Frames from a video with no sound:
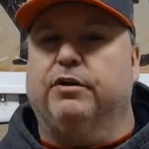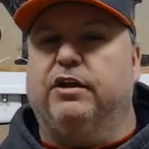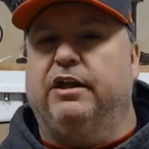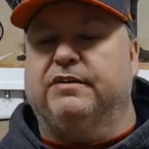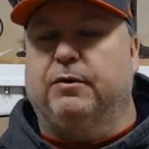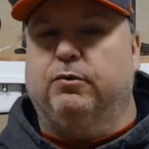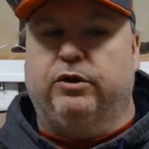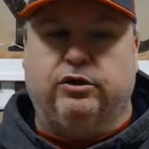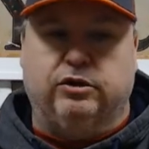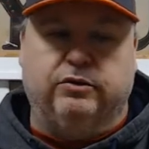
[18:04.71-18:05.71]
things I want to
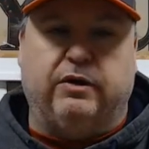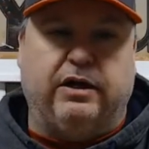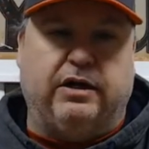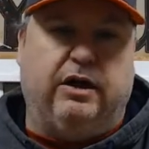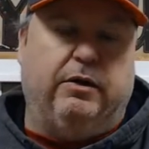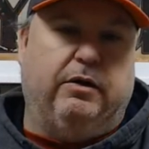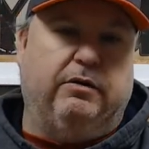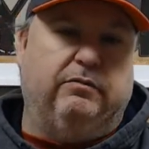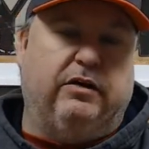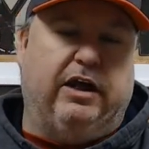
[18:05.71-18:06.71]
do right now.
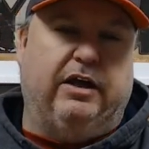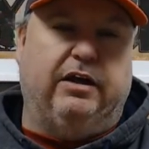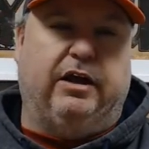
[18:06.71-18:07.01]
That